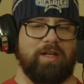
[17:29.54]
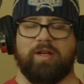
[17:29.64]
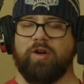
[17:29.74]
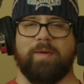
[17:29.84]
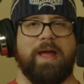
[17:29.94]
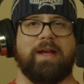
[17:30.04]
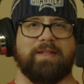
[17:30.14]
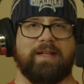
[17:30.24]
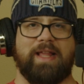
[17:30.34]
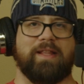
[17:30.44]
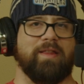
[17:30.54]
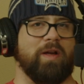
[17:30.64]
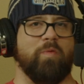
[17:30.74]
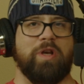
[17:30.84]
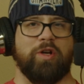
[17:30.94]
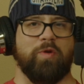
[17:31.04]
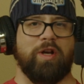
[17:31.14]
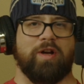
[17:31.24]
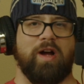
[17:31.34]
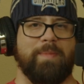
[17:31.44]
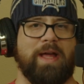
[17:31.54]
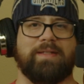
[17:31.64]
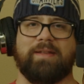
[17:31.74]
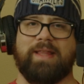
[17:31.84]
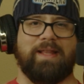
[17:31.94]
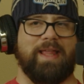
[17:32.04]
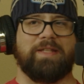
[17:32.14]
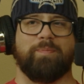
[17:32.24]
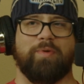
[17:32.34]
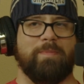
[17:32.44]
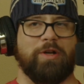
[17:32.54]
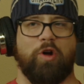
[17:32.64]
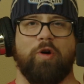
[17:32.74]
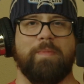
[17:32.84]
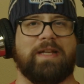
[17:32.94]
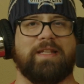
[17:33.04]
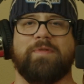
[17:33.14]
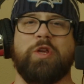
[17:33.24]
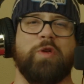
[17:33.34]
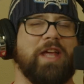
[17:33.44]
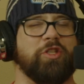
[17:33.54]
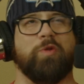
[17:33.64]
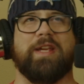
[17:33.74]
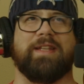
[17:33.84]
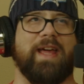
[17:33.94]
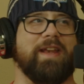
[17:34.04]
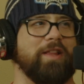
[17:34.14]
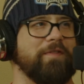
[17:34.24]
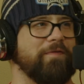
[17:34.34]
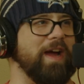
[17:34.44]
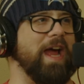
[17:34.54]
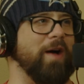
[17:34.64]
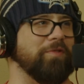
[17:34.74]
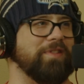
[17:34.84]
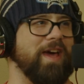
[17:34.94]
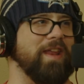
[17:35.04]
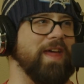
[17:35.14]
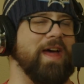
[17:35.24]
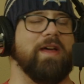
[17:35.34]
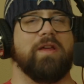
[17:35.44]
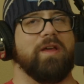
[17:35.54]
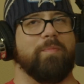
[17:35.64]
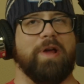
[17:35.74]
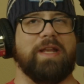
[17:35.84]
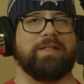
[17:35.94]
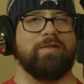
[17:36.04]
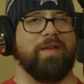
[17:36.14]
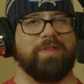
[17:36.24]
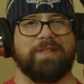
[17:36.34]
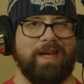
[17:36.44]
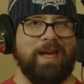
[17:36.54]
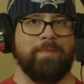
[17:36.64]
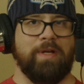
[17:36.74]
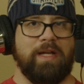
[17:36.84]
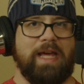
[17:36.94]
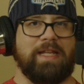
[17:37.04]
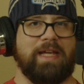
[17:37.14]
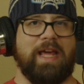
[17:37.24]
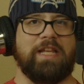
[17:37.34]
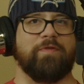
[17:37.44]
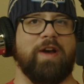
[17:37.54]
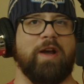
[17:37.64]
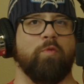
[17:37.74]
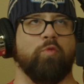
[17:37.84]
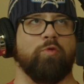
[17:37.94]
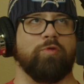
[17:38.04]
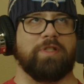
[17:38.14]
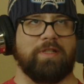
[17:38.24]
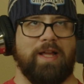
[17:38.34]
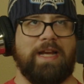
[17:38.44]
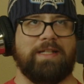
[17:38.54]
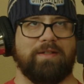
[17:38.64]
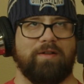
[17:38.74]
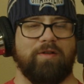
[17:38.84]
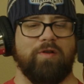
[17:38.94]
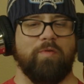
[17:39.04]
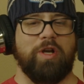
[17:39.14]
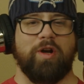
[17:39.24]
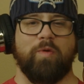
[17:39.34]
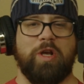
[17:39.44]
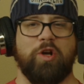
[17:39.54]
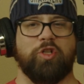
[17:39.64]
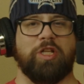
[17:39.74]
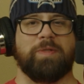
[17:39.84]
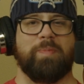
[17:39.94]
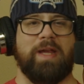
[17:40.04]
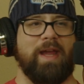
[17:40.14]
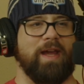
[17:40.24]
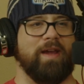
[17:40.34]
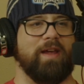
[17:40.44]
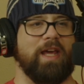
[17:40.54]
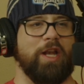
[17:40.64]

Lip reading: you're in mechs. Like that, like when you're doing your combats, that's pretty much all mech stuff. You can technically fight outside of that, but it's not the same. It's very rules light when you're just being